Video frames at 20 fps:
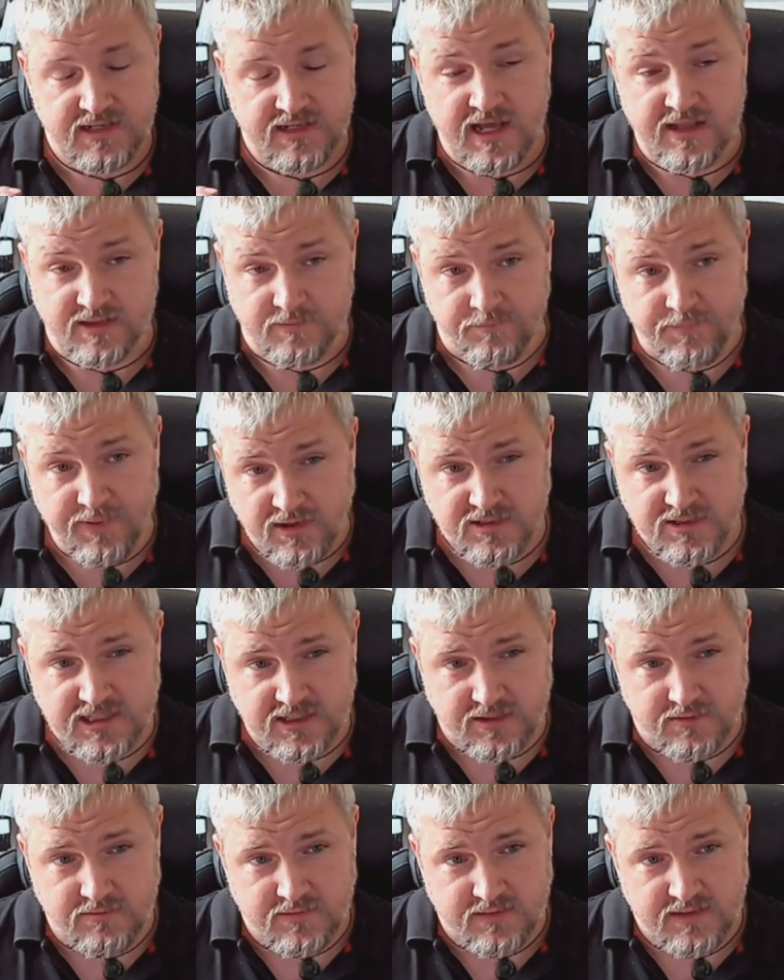At the
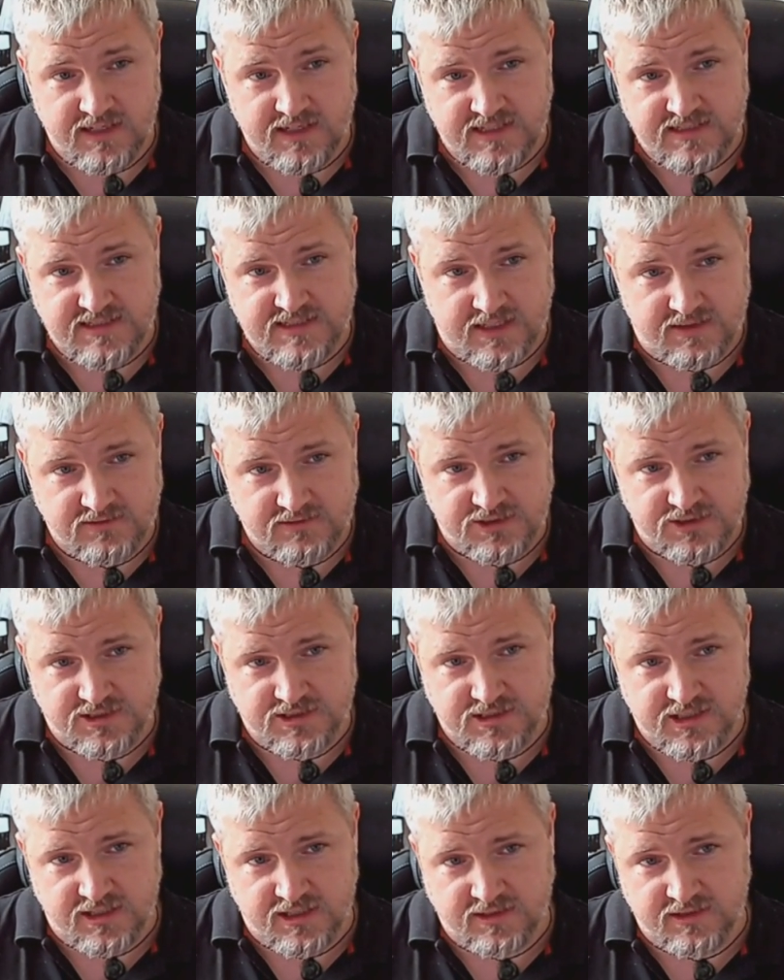bottom is
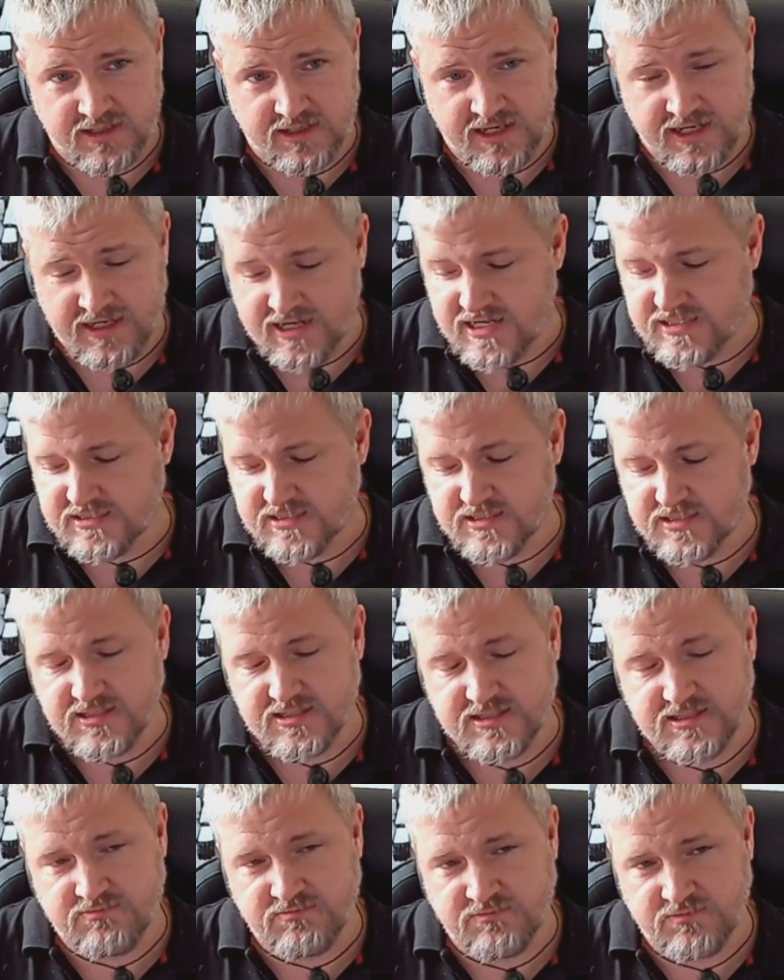just, uh, in
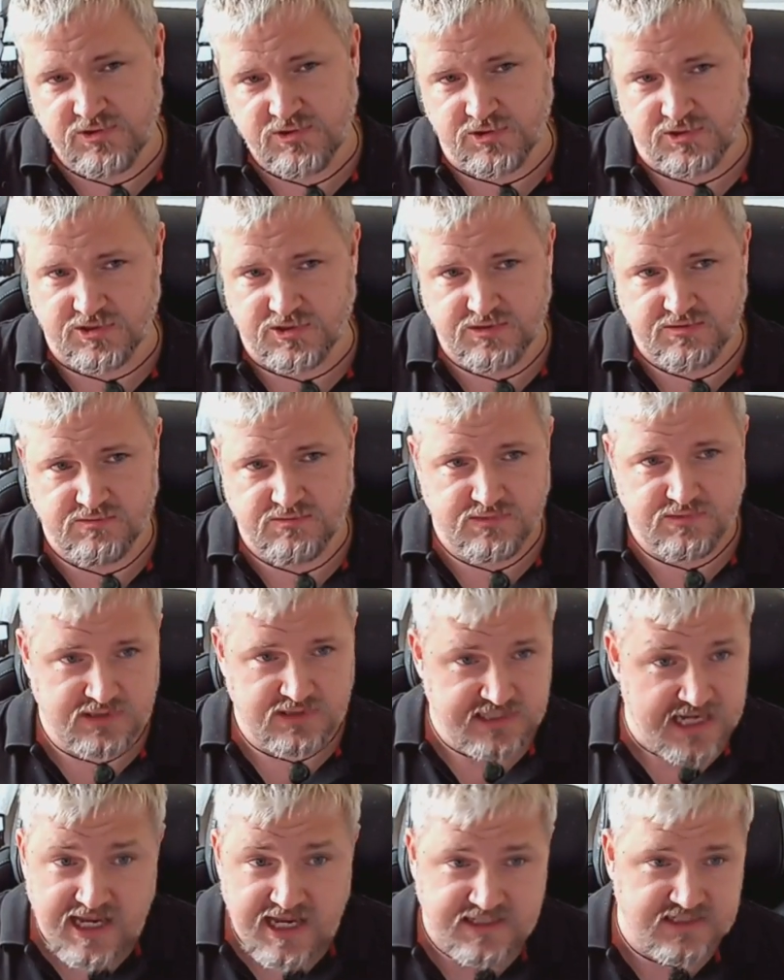essence, just
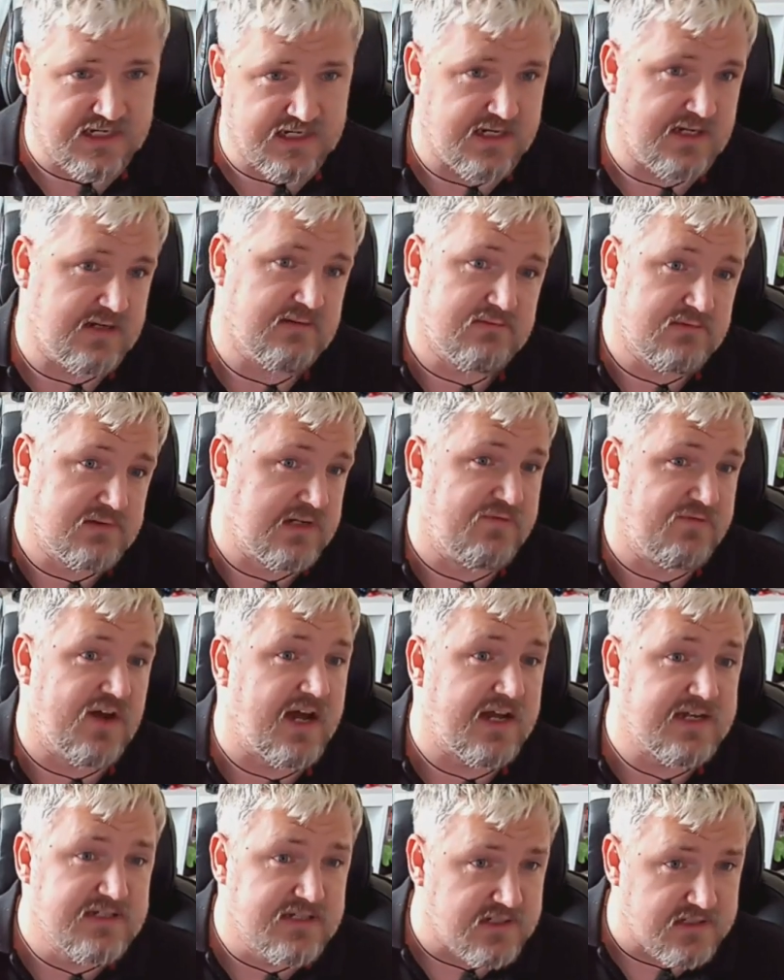testing
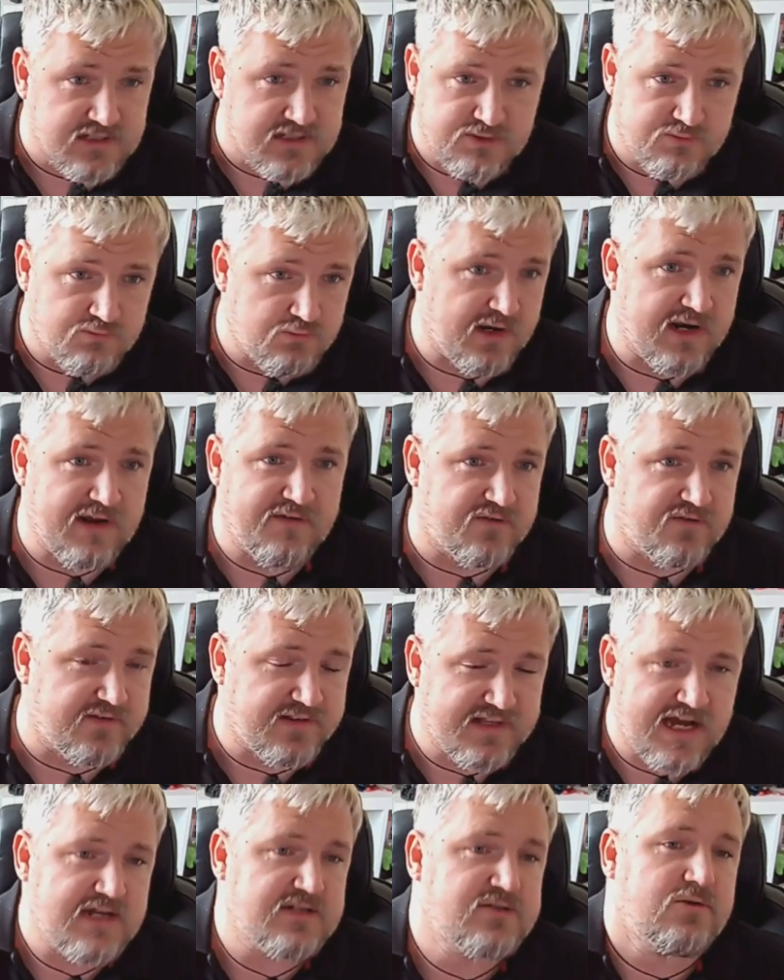devices, whatever.
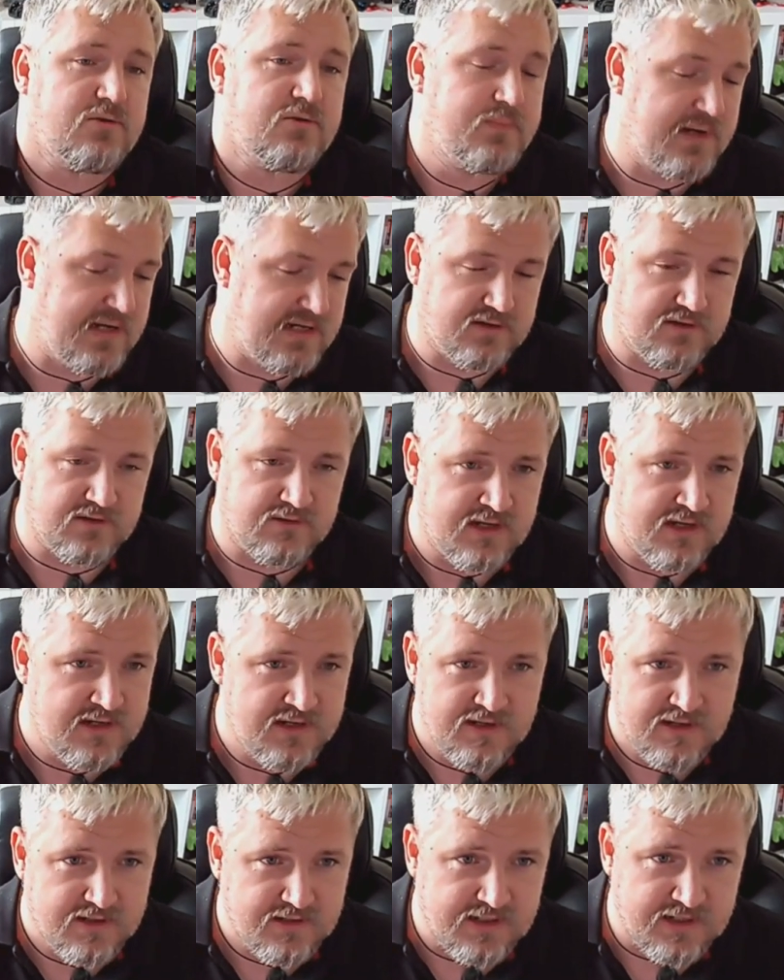That's all being,
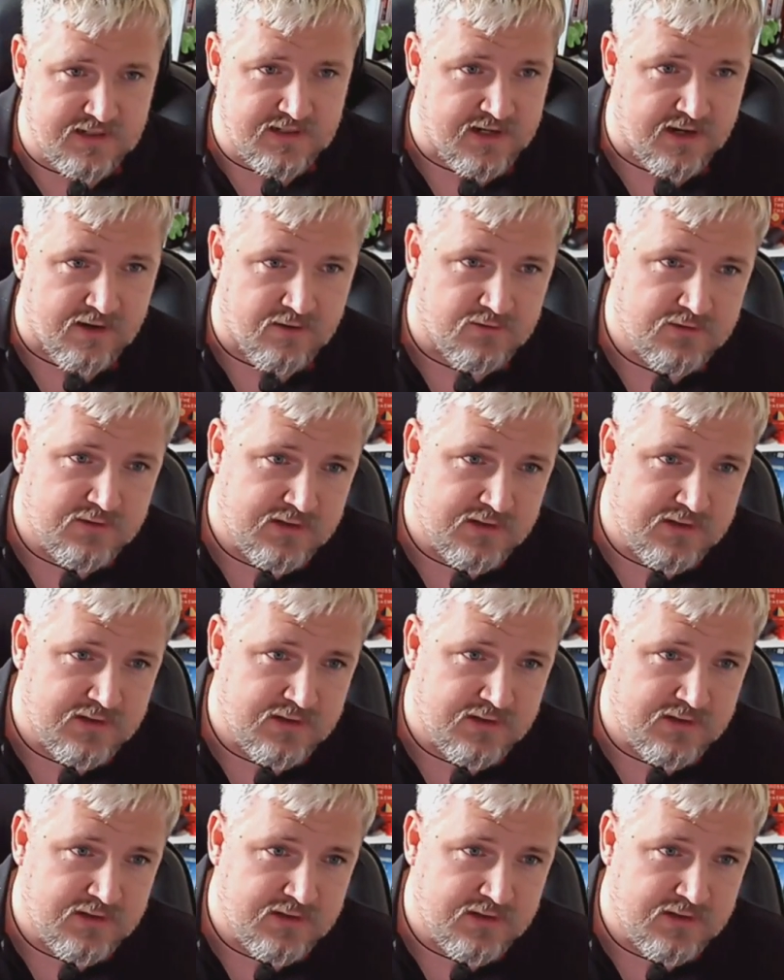you know,